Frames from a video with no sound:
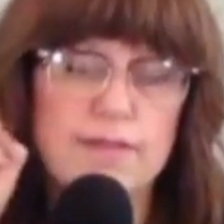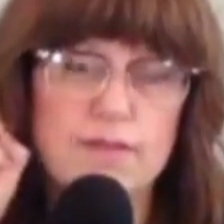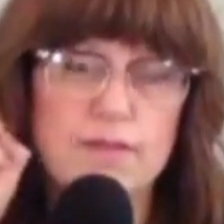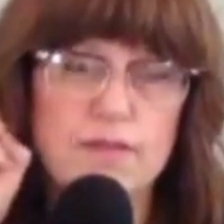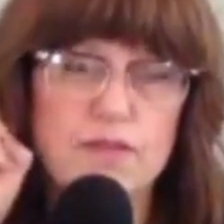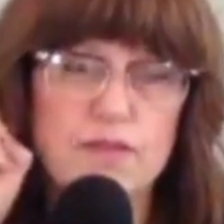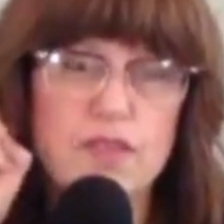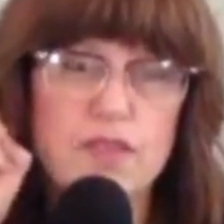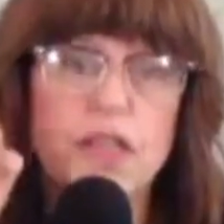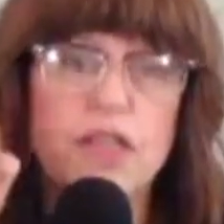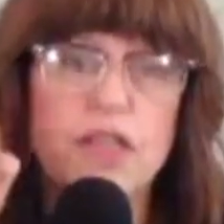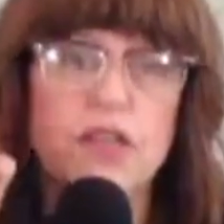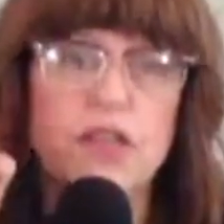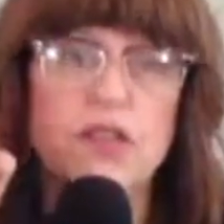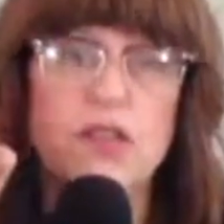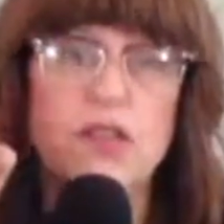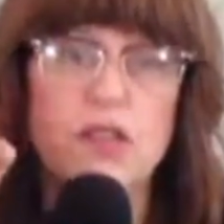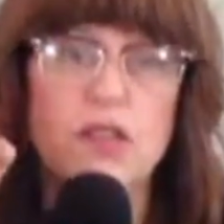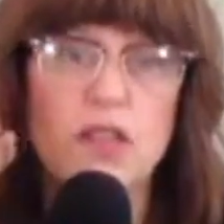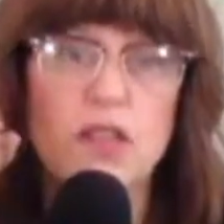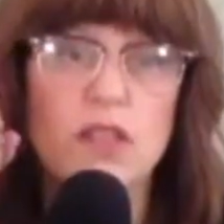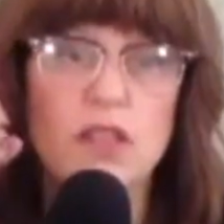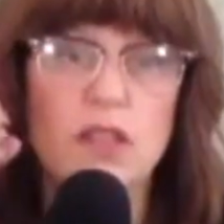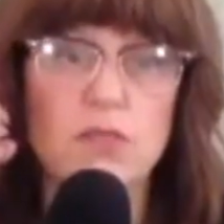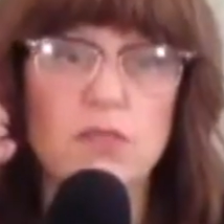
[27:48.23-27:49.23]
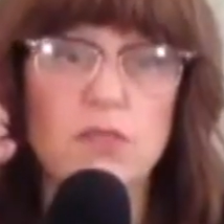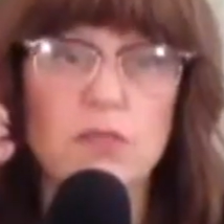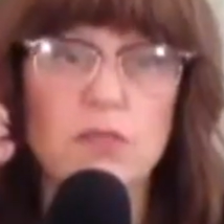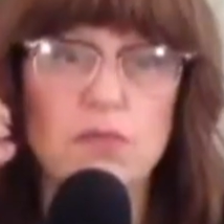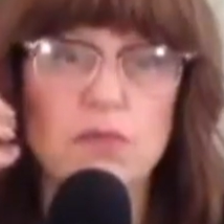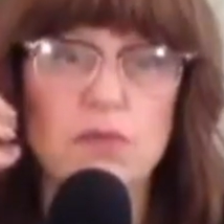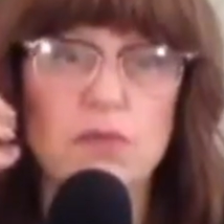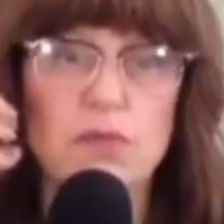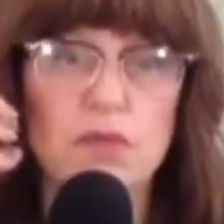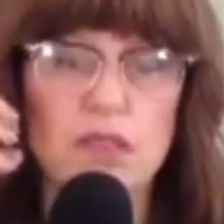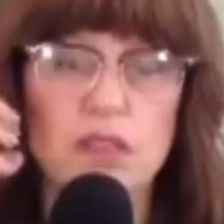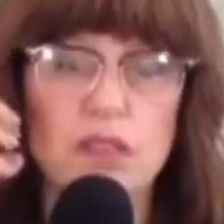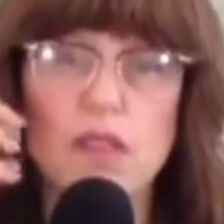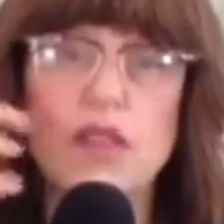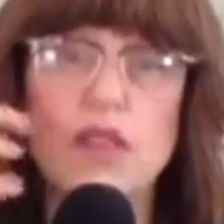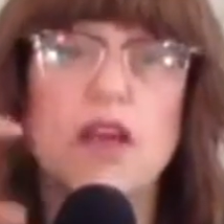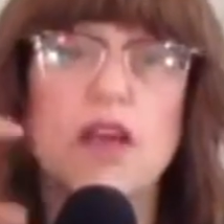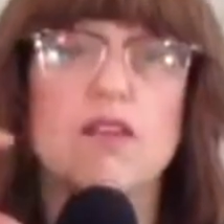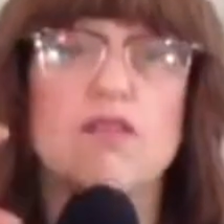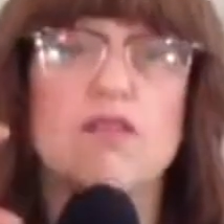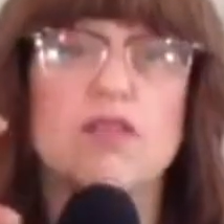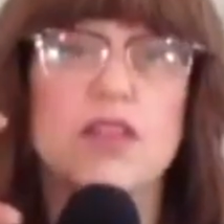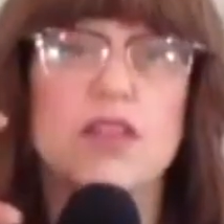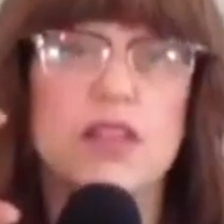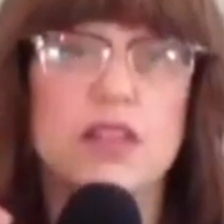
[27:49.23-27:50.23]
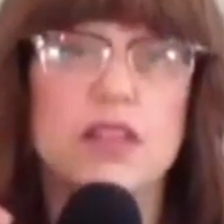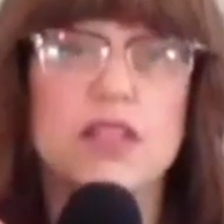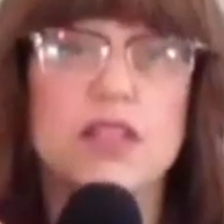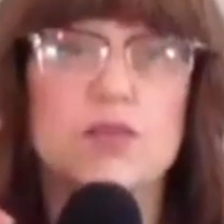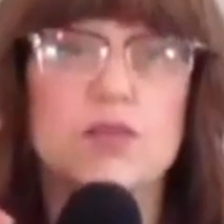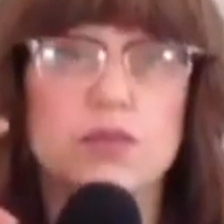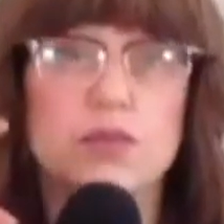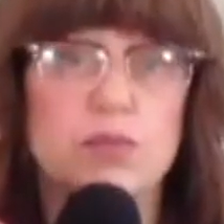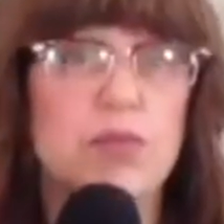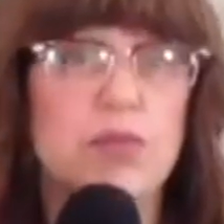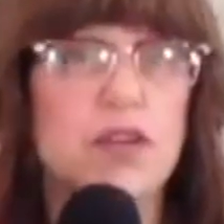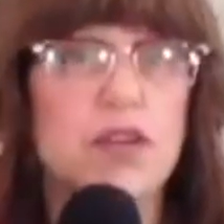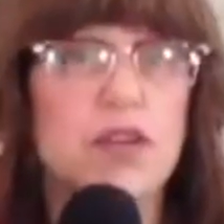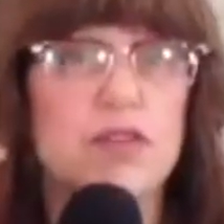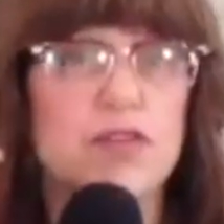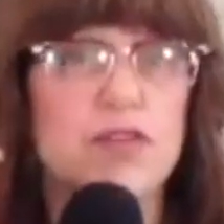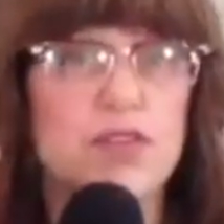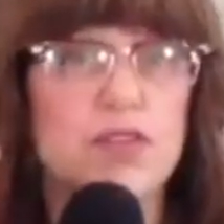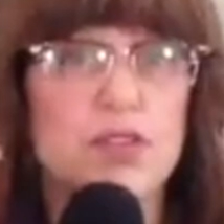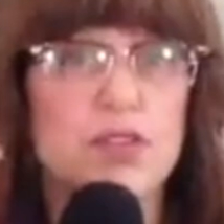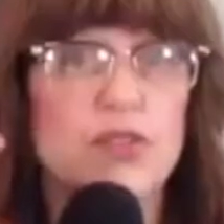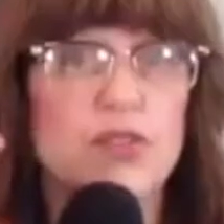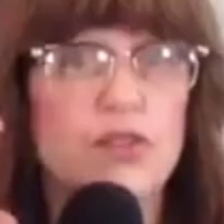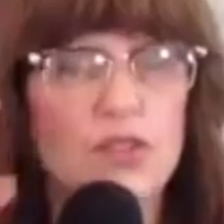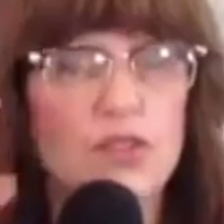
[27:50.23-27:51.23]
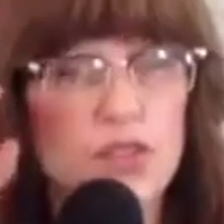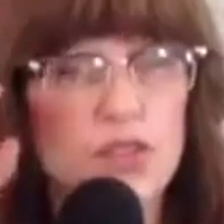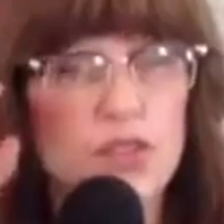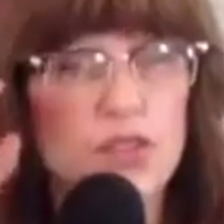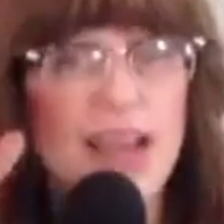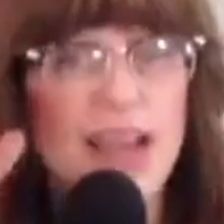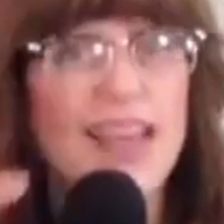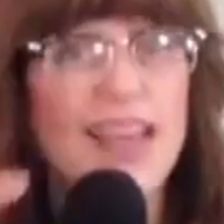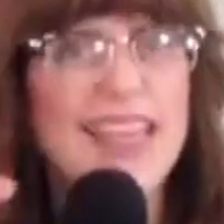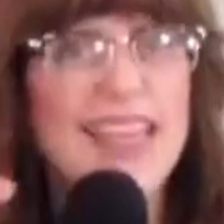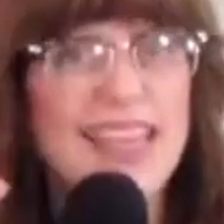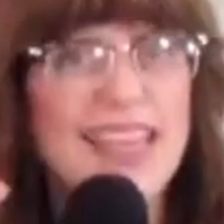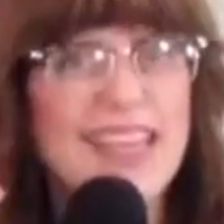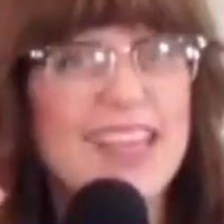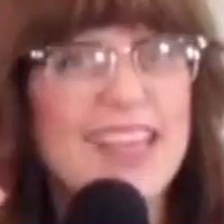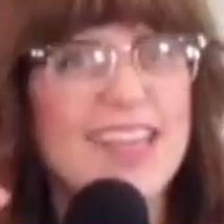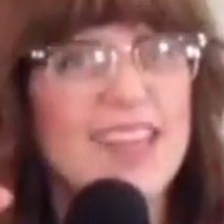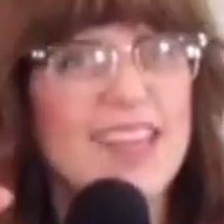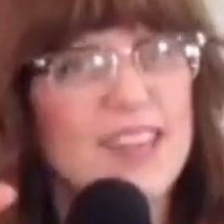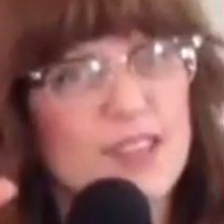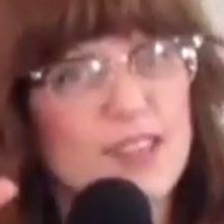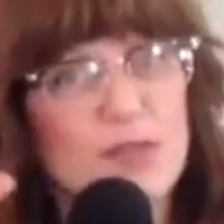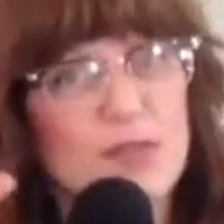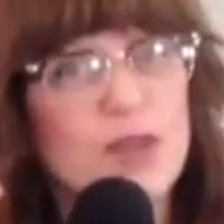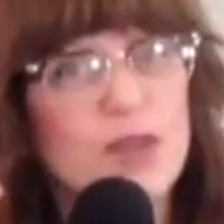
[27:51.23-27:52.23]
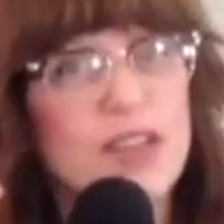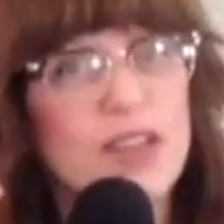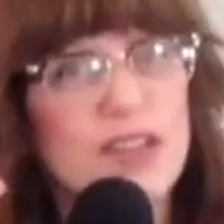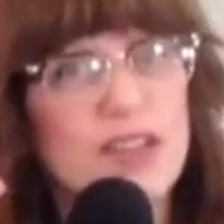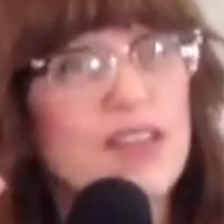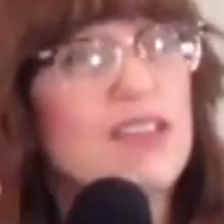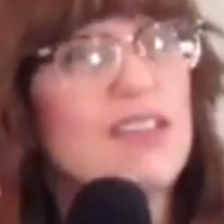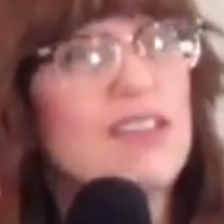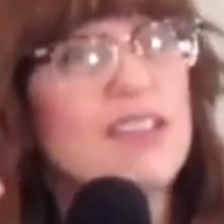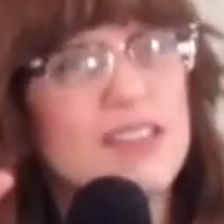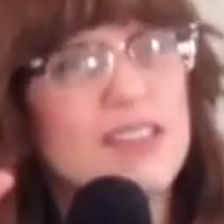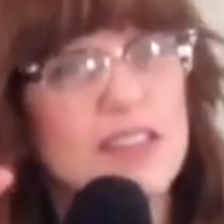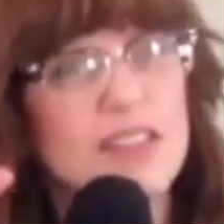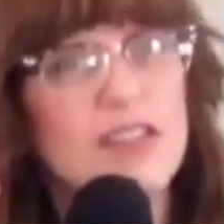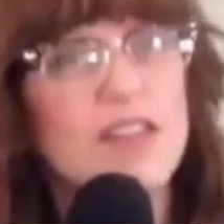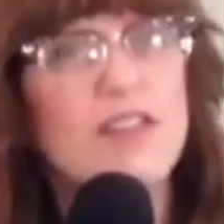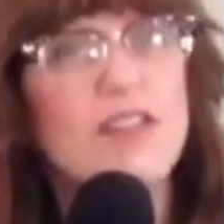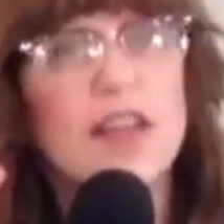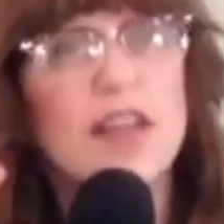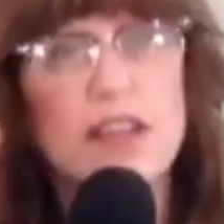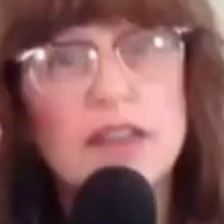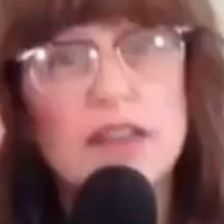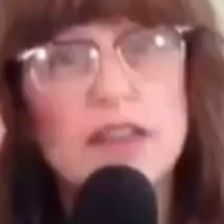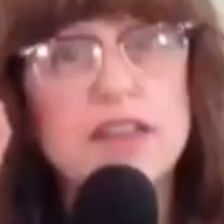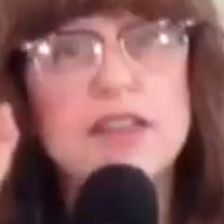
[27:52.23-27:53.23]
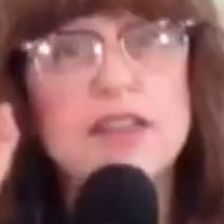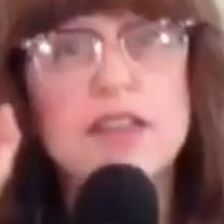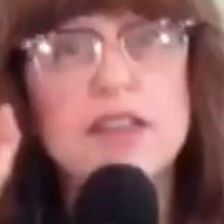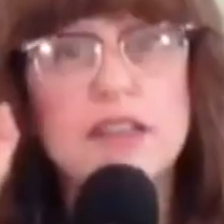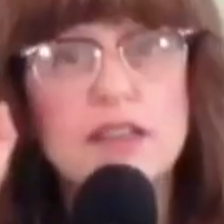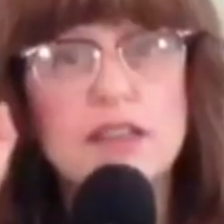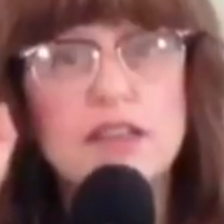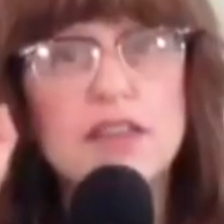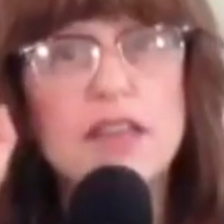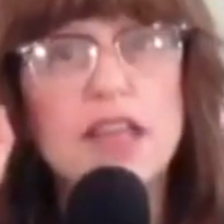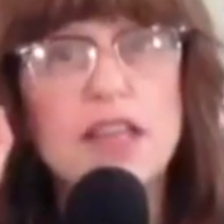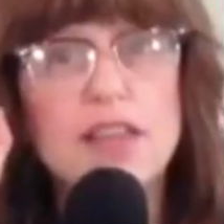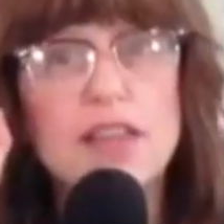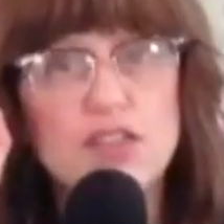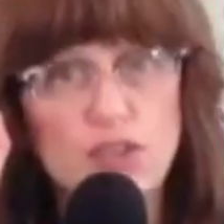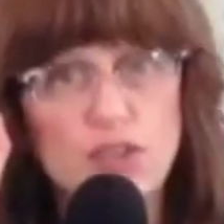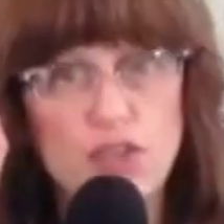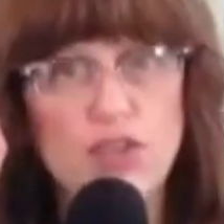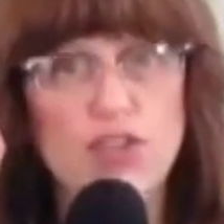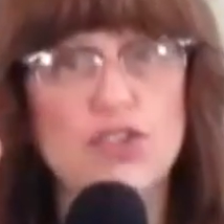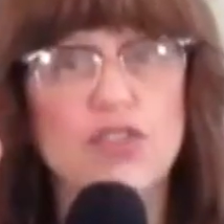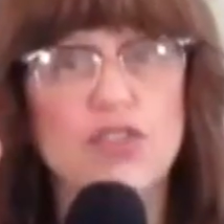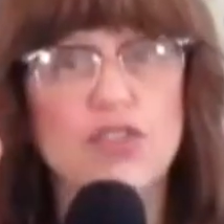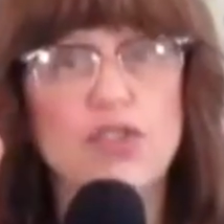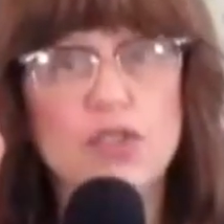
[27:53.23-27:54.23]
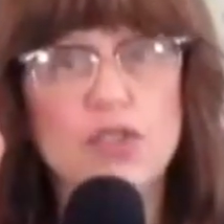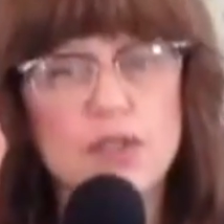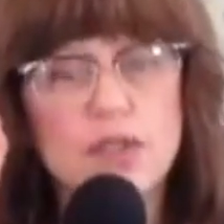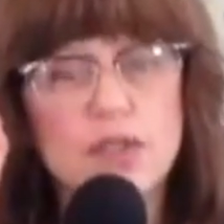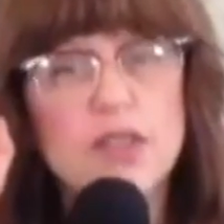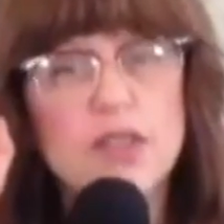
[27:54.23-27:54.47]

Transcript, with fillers: feel the the love that he's prepared for you. You had a kink in the wheel, you know, that is a that's a hurdle.